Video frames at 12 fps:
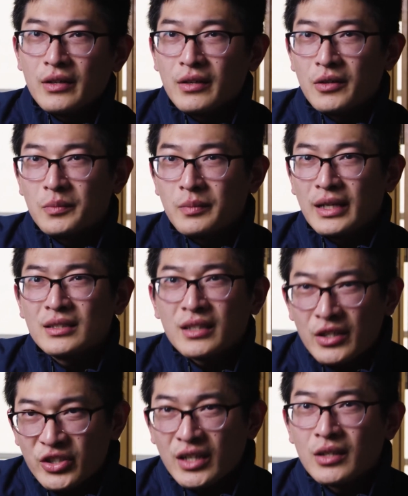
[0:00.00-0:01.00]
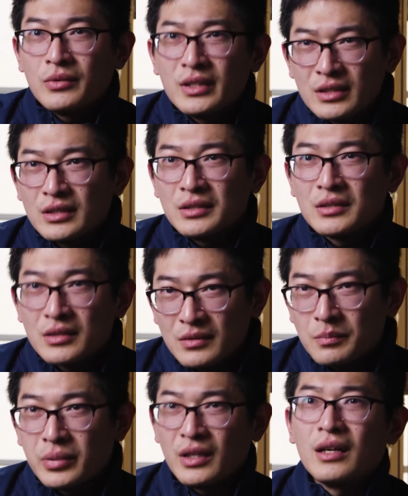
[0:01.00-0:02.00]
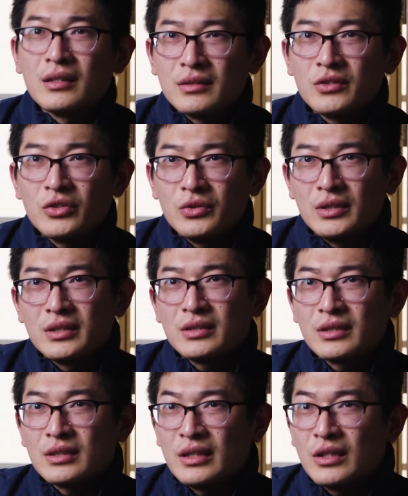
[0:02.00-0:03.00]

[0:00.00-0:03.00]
you know, basically generates this blood to this